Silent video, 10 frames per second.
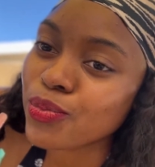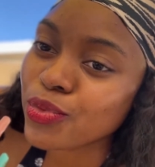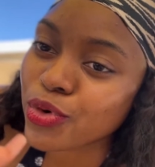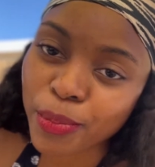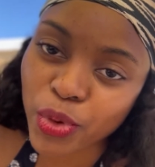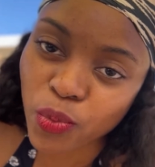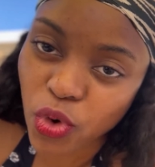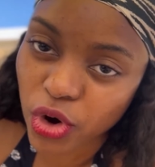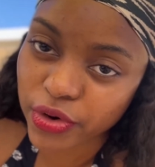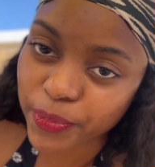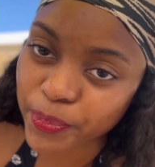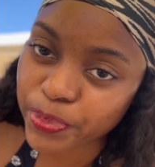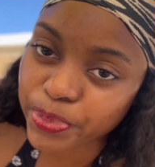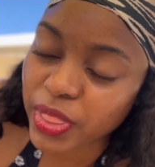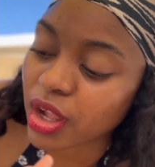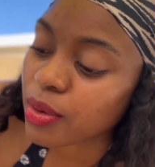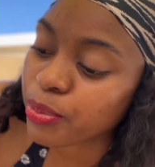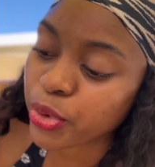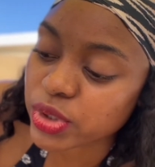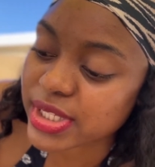number one
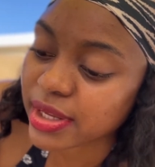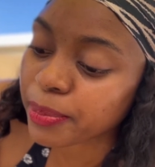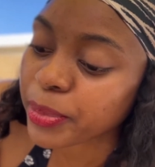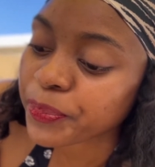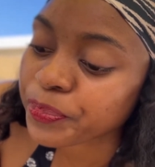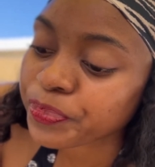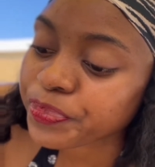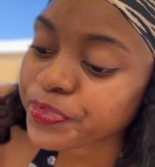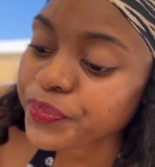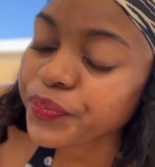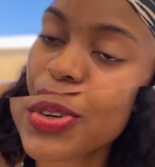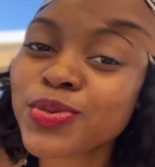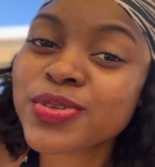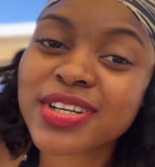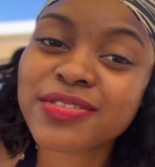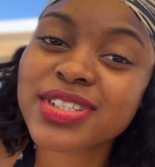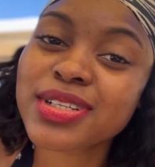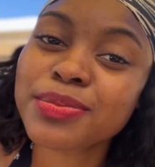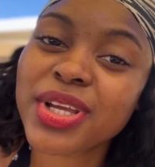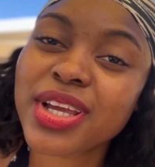pro tip. Number two would
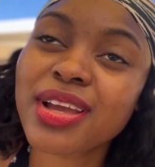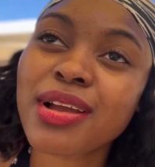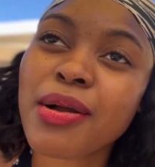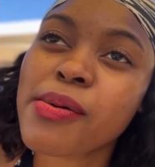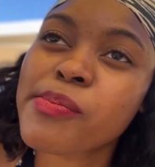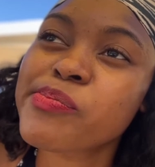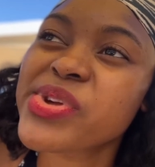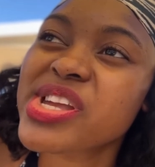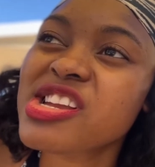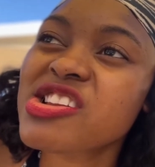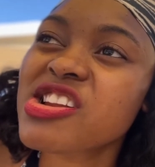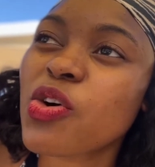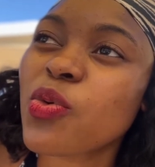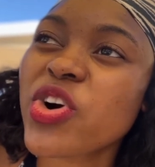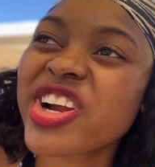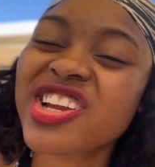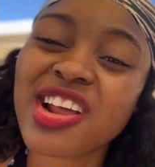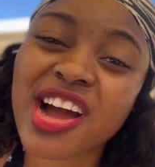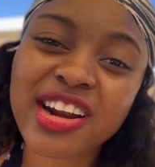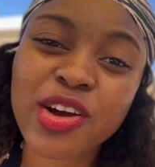definitely be working
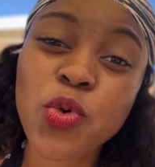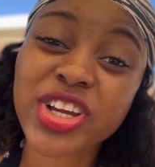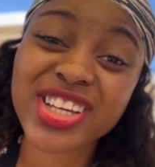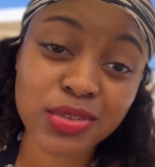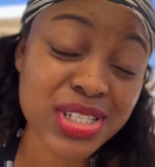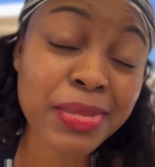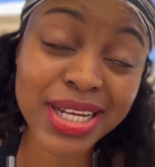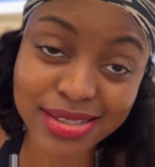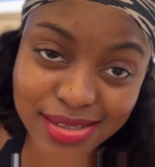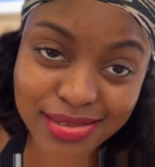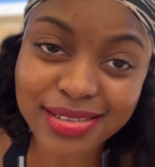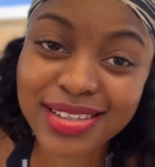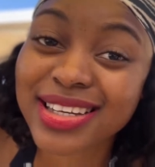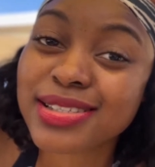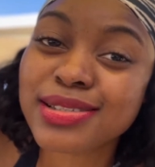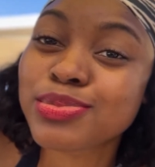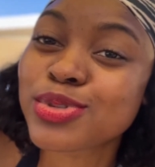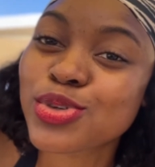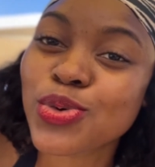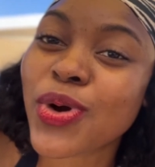hard and working smart. That's the
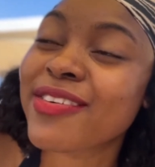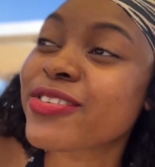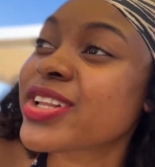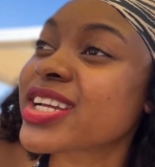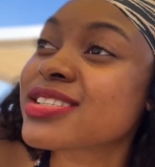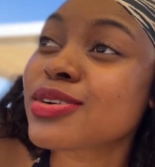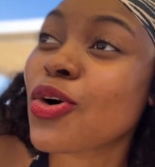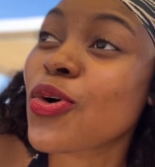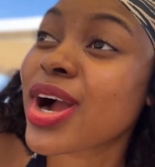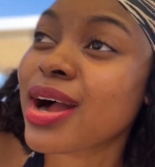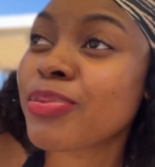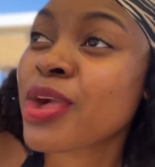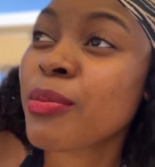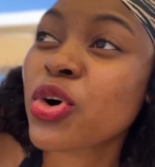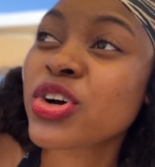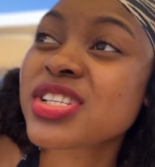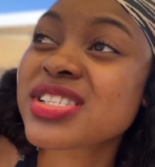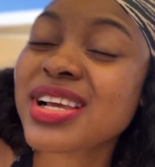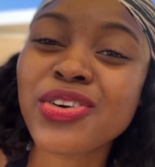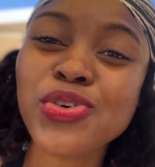two. I feel like it's all cap,
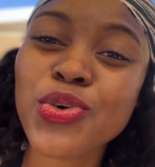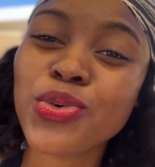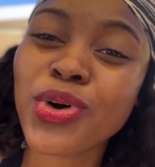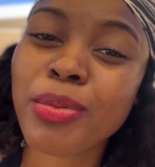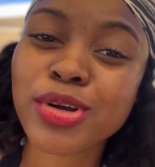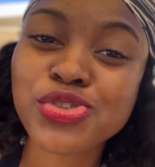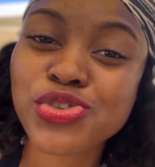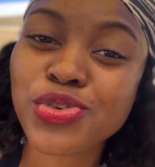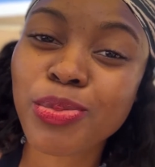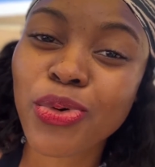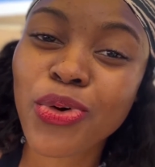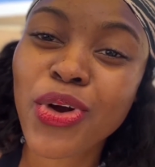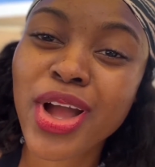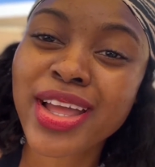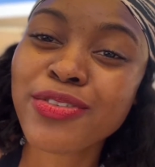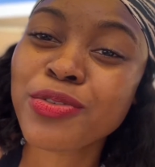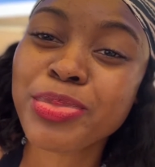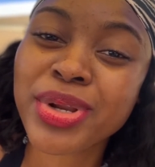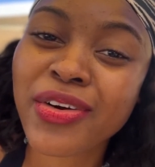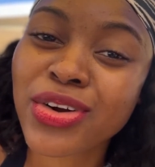because I don't know about you, but if you've
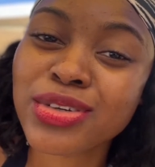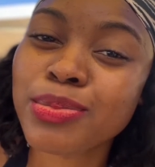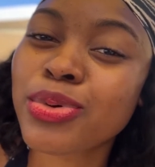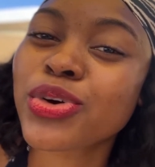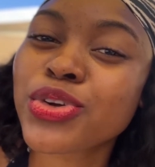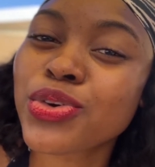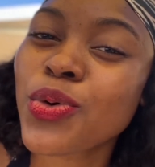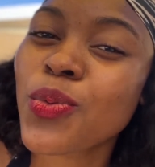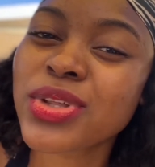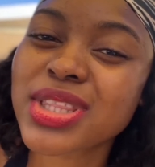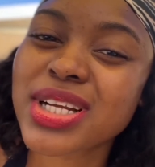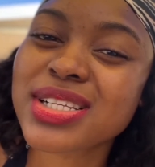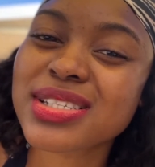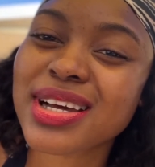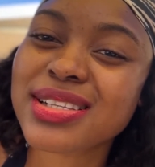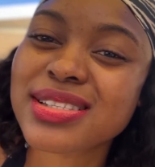been around the block, you know one thing is that